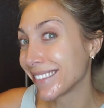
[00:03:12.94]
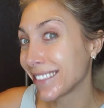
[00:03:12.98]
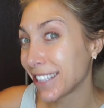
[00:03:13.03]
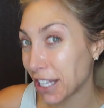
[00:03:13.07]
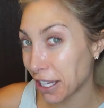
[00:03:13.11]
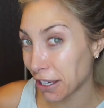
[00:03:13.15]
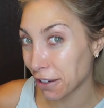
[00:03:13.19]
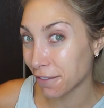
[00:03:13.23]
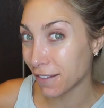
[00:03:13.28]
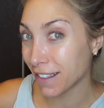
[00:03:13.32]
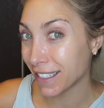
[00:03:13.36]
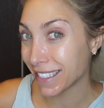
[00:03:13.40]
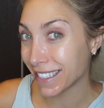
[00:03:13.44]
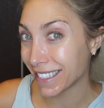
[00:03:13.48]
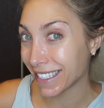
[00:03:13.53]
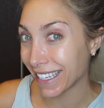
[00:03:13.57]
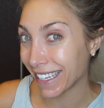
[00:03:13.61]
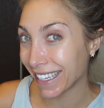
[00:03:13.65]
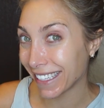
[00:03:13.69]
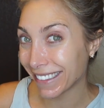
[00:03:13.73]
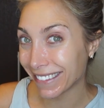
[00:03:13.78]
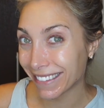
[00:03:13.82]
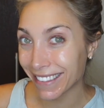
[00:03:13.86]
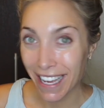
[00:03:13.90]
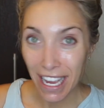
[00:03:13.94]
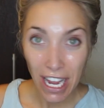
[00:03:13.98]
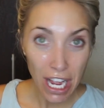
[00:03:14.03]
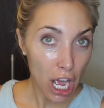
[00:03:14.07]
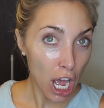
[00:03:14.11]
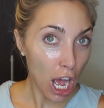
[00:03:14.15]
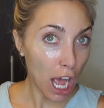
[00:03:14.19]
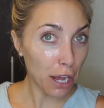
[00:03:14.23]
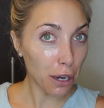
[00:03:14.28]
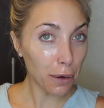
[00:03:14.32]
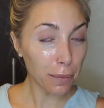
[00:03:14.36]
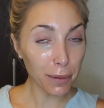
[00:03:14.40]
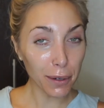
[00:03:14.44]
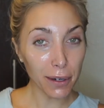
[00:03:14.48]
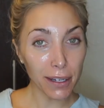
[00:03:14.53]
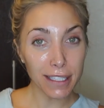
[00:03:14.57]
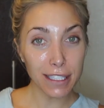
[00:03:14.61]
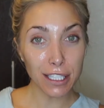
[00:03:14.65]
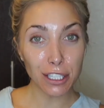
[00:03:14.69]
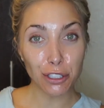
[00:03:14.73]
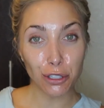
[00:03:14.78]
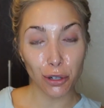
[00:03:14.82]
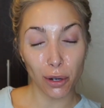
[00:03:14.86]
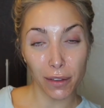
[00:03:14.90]
QVC. I hope you
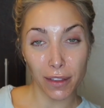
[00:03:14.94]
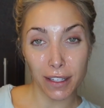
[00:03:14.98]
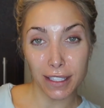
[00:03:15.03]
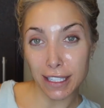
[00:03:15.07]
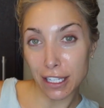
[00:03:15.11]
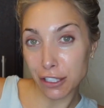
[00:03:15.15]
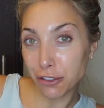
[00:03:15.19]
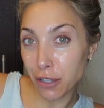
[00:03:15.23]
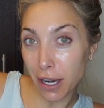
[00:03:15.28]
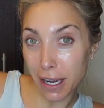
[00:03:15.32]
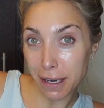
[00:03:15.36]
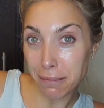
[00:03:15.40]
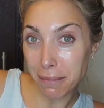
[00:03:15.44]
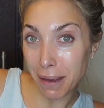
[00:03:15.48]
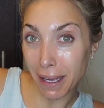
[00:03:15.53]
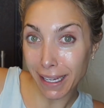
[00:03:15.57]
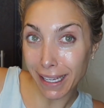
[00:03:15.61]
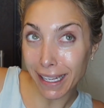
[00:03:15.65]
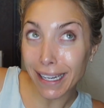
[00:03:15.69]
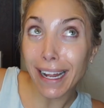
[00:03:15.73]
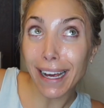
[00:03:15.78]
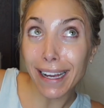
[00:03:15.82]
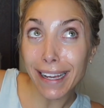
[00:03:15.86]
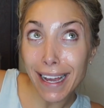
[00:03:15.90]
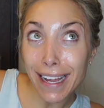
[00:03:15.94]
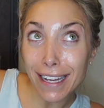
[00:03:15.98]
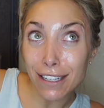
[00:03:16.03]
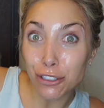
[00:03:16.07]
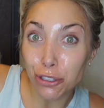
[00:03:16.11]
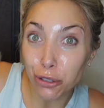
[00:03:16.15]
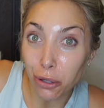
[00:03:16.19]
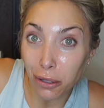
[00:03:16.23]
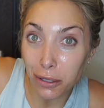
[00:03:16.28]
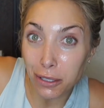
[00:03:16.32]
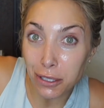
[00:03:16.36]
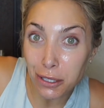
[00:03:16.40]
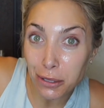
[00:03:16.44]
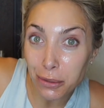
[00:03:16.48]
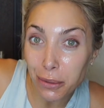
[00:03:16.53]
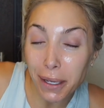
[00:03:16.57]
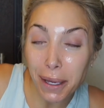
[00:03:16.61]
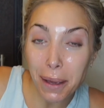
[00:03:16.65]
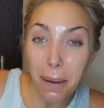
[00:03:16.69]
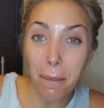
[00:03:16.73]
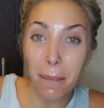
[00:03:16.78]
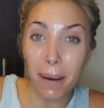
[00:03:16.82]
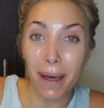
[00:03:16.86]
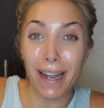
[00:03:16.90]
guys enjoyed this. I tried making it, again, short and
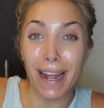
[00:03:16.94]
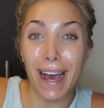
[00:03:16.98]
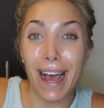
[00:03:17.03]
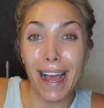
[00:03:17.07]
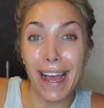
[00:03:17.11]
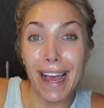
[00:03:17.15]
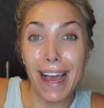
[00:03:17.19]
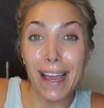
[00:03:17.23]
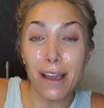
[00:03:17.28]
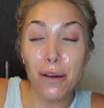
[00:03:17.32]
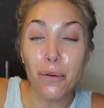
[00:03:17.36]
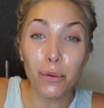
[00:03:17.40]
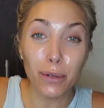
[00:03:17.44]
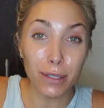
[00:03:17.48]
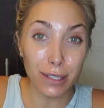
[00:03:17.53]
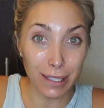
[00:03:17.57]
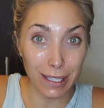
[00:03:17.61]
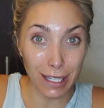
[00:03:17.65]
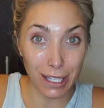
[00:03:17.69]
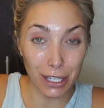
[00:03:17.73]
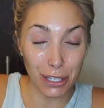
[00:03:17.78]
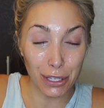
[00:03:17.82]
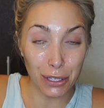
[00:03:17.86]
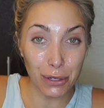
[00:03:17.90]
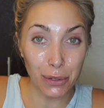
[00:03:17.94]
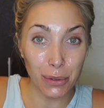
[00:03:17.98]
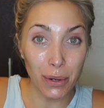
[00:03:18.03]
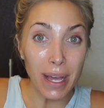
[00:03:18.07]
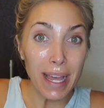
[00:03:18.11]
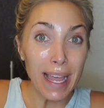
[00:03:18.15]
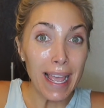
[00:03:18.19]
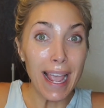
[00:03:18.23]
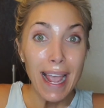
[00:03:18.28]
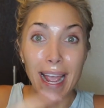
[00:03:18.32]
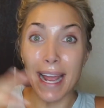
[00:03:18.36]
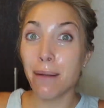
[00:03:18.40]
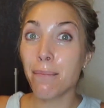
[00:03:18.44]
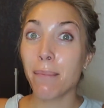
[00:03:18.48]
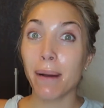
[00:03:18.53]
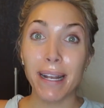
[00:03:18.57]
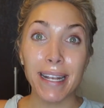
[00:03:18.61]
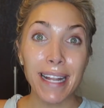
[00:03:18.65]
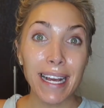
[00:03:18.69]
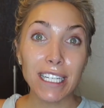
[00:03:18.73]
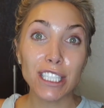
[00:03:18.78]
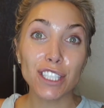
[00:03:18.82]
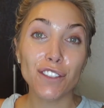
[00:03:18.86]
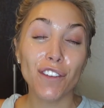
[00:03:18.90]
sweet, but I will see you in my
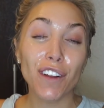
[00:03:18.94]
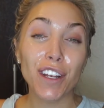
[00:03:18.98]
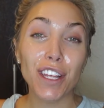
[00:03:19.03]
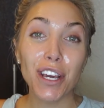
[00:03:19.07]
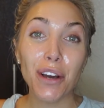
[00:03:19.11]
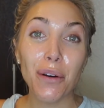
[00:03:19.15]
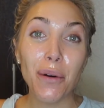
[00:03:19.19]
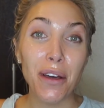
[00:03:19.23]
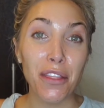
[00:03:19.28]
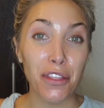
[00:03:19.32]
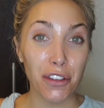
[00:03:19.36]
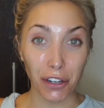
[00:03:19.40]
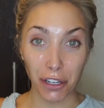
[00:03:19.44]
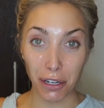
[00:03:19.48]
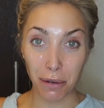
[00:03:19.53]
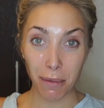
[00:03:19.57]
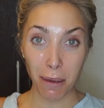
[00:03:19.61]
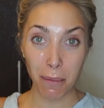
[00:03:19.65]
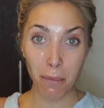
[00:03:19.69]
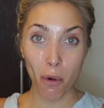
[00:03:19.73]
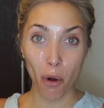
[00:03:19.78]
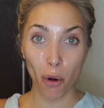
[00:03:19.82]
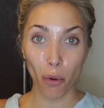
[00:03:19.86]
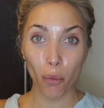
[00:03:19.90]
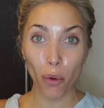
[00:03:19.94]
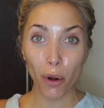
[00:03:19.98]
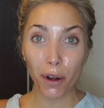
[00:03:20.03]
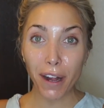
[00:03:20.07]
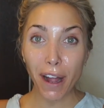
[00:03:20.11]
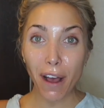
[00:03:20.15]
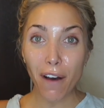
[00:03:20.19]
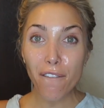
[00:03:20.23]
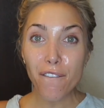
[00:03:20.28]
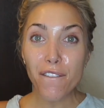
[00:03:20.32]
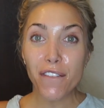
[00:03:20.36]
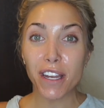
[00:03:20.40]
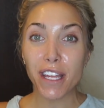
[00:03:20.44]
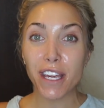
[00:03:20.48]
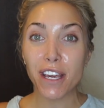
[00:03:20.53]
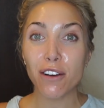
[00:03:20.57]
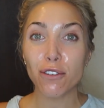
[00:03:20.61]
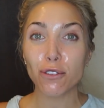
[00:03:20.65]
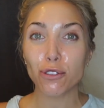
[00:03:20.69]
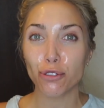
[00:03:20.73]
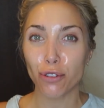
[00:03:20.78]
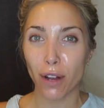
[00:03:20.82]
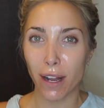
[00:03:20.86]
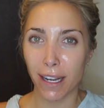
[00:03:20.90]
next video, and they're gonna be more workout
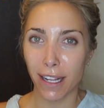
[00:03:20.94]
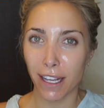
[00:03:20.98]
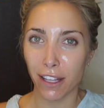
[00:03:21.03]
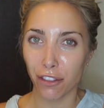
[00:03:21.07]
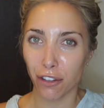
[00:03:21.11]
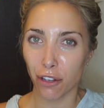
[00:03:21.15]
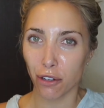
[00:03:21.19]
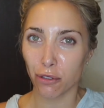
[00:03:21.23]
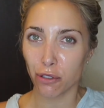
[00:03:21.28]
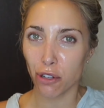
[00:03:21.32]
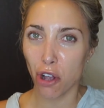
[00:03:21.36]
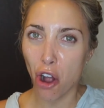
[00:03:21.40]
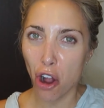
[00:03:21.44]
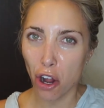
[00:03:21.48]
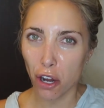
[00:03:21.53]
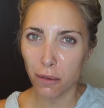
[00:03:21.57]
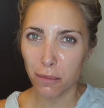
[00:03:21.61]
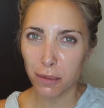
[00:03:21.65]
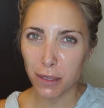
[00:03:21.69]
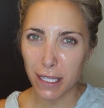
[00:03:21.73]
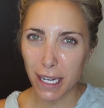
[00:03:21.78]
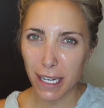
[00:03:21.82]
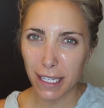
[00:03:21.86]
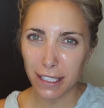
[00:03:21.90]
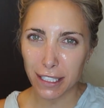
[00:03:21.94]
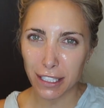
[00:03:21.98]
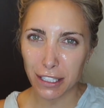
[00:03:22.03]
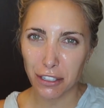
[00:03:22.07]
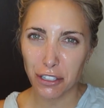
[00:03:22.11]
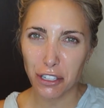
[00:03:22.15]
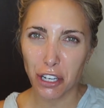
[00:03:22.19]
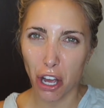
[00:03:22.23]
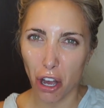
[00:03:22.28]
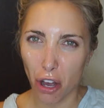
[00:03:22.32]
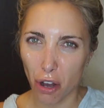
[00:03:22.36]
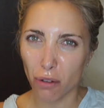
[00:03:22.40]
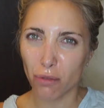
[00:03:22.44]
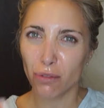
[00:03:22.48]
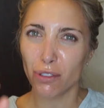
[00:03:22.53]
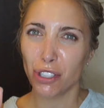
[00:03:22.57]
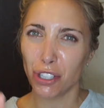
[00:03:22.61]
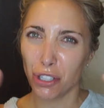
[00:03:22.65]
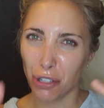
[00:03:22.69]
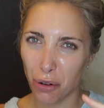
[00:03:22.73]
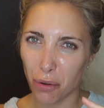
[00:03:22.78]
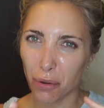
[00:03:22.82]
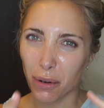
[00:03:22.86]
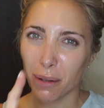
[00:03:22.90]
videos, trying to get those arms nice and toned,
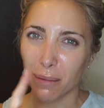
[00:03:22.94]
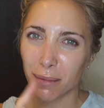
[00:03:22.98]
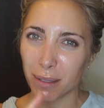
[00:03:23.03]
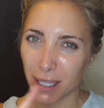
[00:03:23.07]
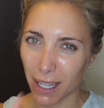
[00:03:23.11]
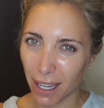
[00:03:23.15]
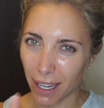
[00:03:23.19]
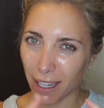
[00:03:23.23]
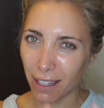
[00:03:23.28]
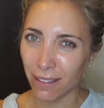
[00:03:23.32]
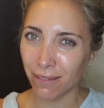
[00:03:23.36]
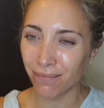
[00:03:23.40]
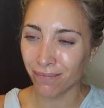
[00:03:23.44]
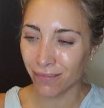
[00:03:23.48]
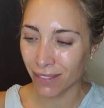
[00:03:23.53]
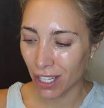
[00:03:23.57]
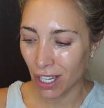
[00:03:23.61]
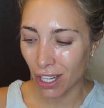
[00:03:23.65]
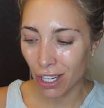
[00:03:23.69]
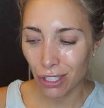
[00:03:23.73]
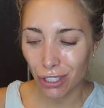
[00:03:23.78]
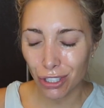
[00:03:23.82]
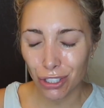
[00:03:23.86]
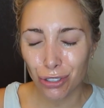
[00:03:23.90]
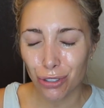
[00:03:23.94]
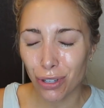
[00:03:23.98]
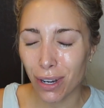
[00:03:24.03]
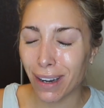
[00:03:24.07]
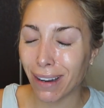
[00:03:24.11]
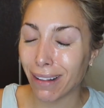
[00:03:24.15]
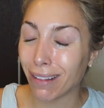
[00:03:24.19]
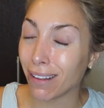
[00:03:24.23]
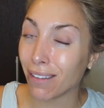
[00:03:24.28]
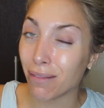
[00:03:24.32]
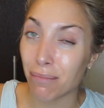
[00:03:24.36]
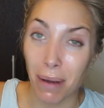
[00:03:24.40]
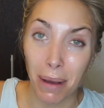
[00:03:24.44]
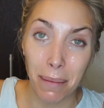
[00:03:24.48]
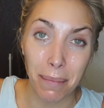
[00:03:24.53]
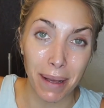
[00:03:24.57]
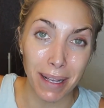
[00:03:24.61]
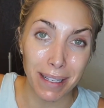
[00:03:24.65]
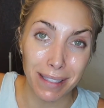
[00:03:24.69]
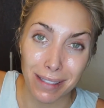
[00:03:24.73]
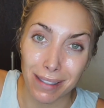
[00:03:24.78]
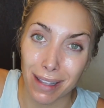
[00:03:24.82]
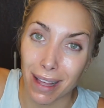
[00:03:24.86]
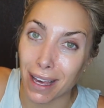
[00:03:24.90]
you know what I'm saying? Just trying to live my
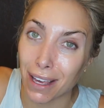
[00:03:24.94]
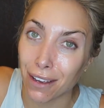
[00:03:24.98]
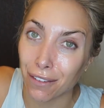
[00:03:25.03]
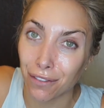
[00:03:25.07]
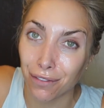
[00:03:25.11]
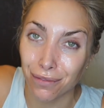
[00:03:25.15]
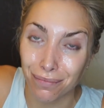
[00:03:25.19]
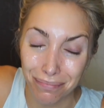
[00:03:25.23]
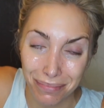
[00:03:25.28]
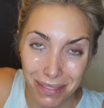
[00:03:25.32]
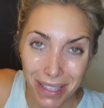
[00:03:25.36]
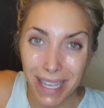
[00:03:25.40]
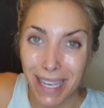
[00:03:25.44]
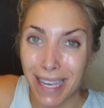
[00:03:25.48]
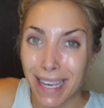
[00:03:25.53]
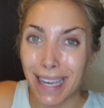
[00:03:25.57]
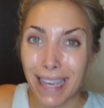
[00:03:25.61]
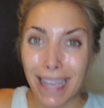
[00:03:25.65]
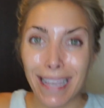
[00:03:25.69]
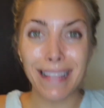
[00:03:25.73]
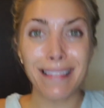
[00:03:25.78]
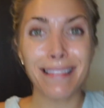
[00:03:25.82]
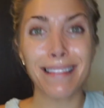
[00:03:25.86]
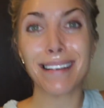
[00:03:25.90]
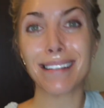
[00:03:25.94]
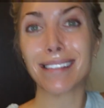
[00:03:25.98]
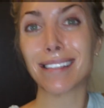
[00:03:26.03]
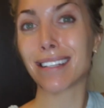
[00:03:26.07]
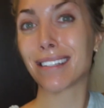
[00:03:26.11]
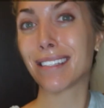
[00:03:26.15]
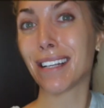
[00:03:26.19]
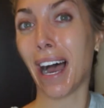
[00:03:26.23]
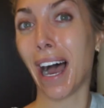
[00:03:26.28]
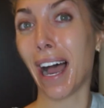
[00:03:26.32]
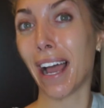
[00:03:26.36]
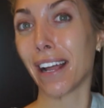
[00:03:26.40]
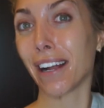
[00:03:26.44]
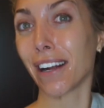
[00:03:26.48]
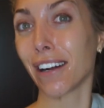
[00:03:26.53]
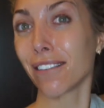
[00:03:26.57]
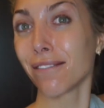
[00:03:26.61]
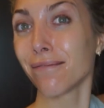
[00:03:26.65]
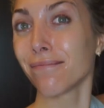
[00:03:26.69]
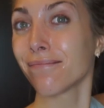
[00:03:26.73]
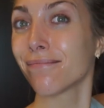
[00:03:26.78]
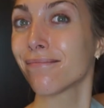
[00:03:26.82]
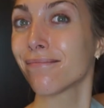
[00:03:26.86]
best life in this attire.